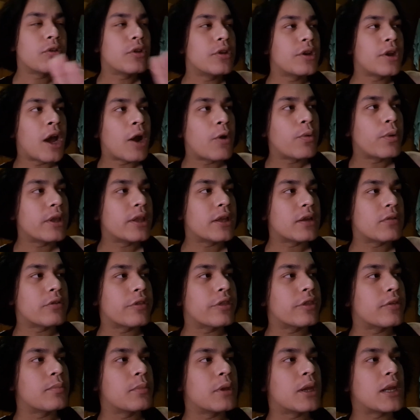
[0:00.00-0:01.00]
Not really
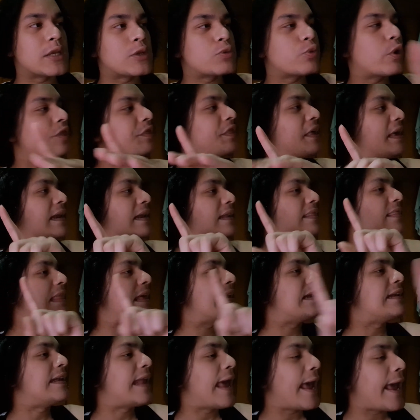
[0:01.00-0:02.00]
within minutes, within the
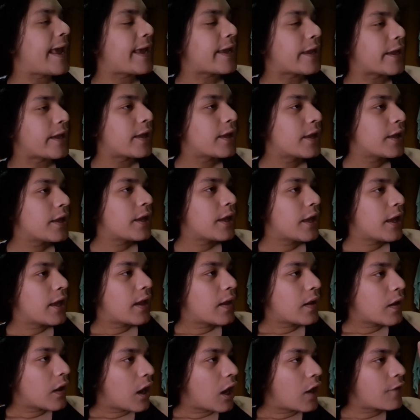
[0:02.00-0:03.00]
day
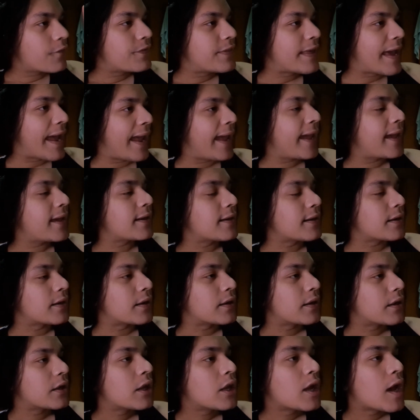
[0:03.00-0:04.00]
of the
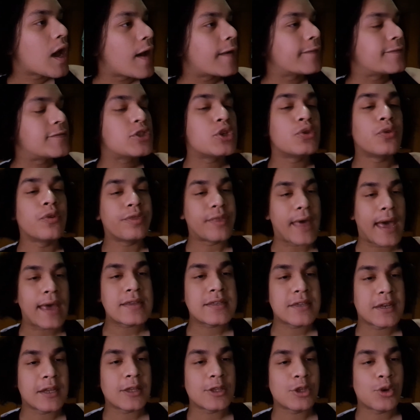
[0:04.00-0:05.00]
end of
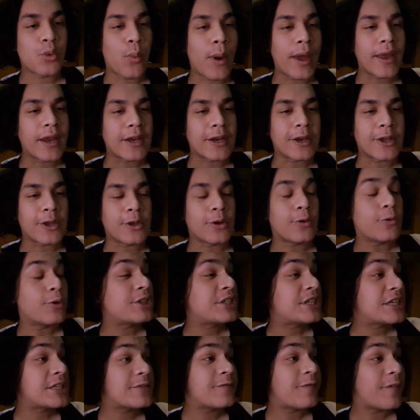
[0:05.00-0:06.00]
2020, dude,
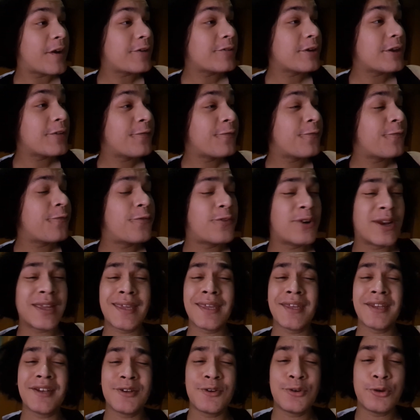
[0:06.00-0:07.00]
which is very
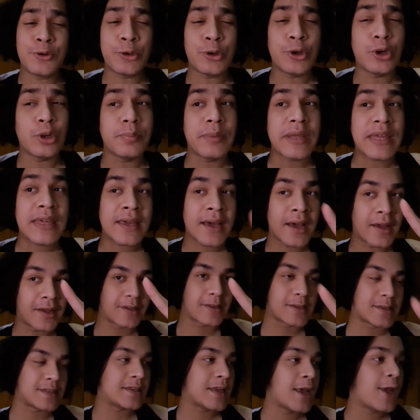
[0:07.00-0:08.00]
freaking cool
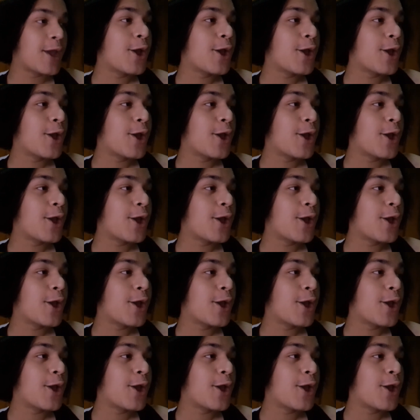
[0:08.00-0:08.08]
because